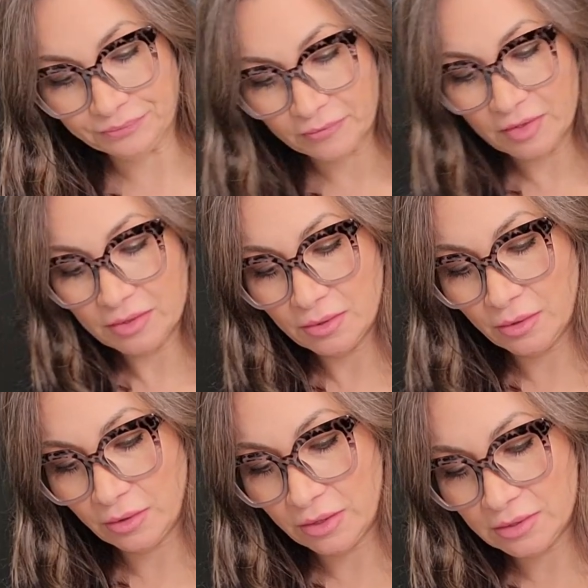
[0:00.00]

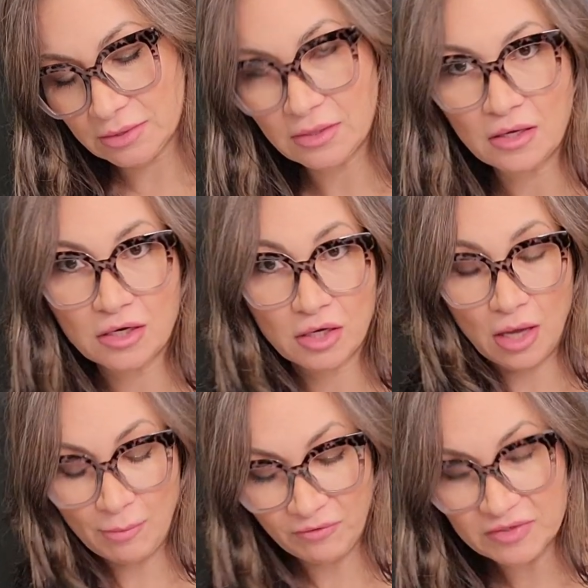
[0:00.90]
So let's
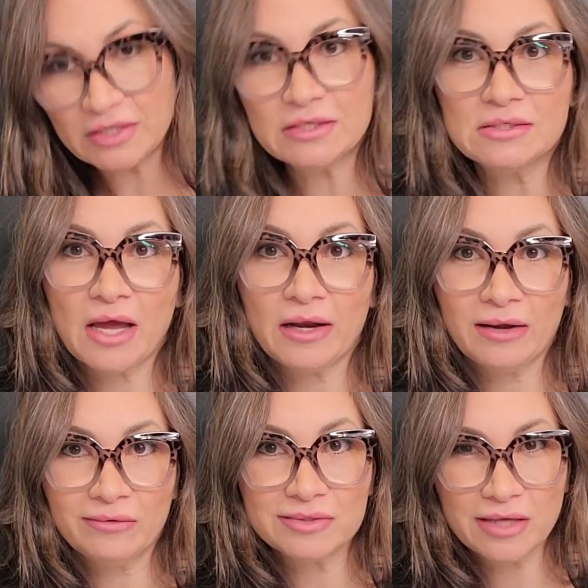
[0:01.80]
come over to this side. I
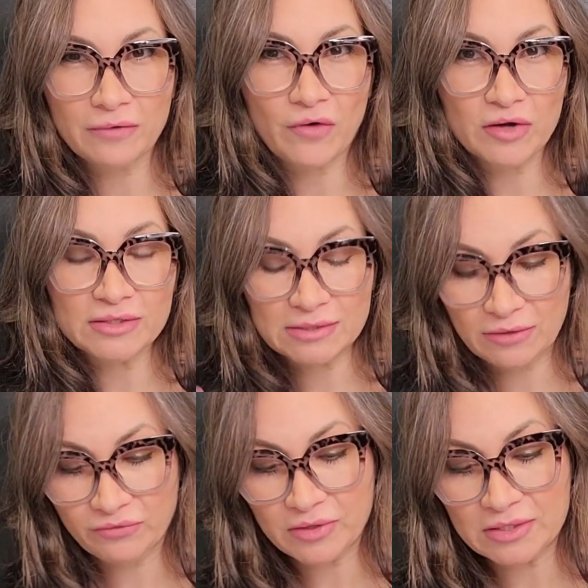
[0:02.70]
know it's kind of hard to
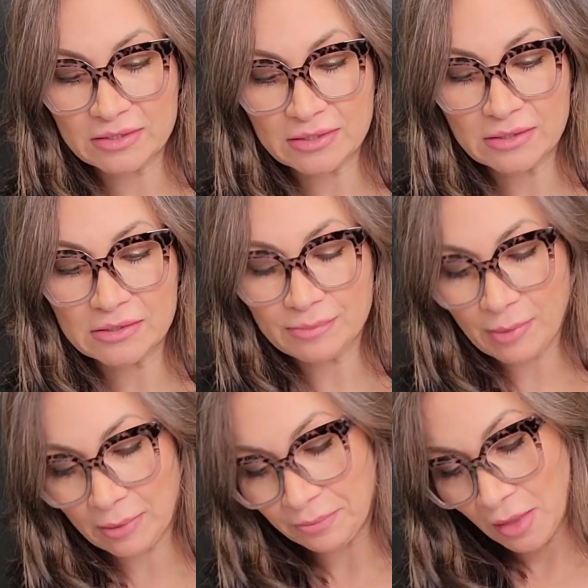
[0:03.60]
see from the distance,
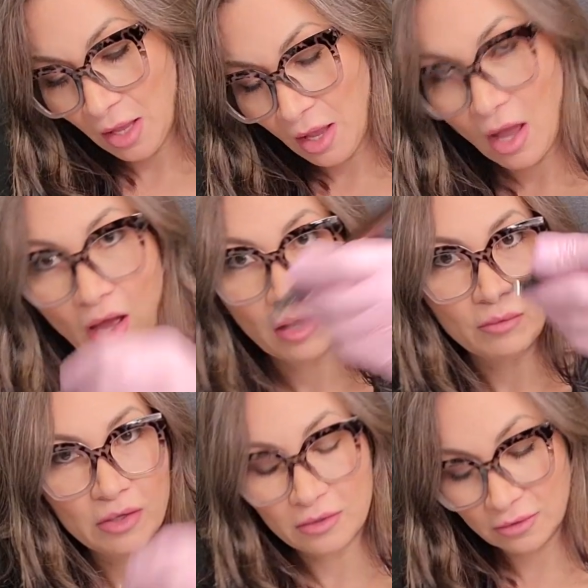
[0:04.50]
but I
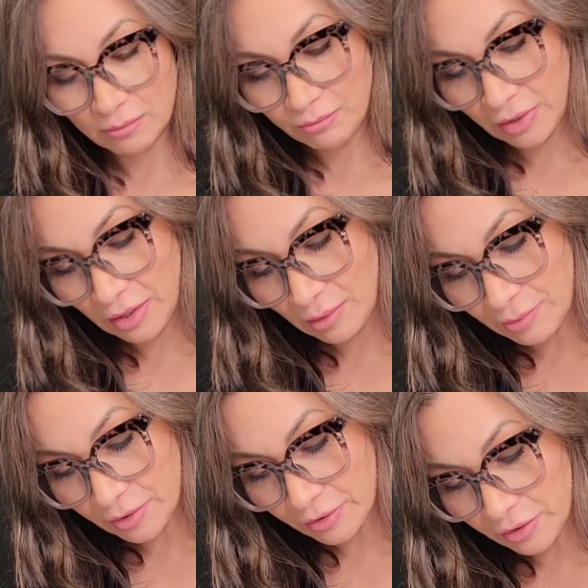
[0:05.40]
will bring it up
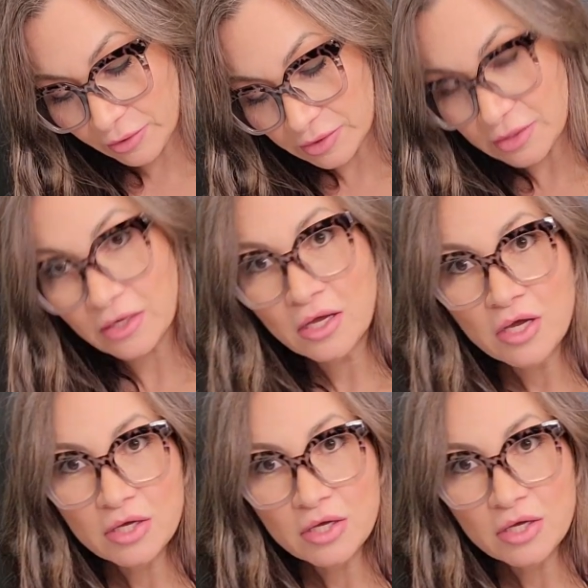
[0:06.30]
a little closer.